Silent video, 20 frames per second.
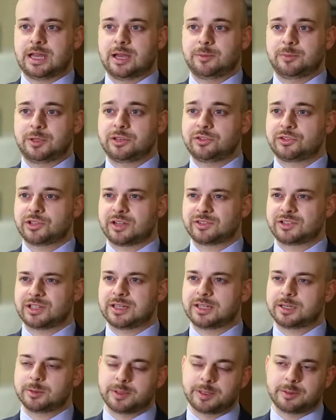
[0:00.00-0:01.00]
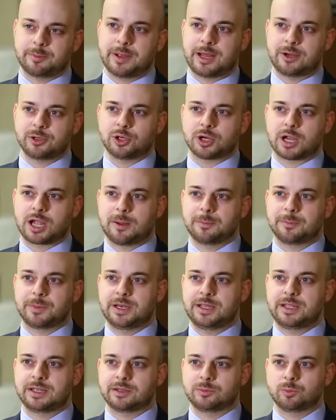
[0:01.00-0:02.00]
Can you tell us a little bit about your
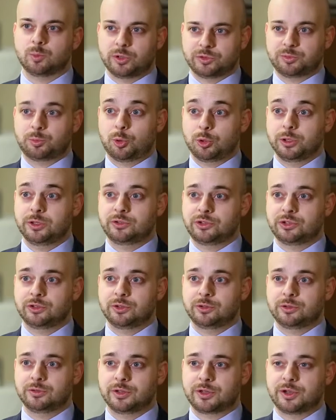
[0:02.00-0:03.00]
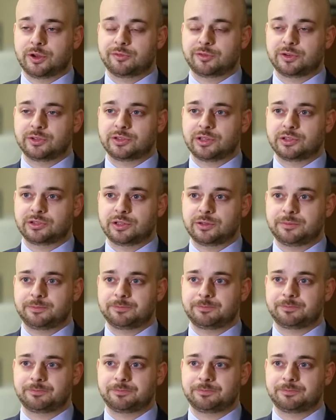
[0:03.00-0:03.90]
company and what's brought you to the conference this year?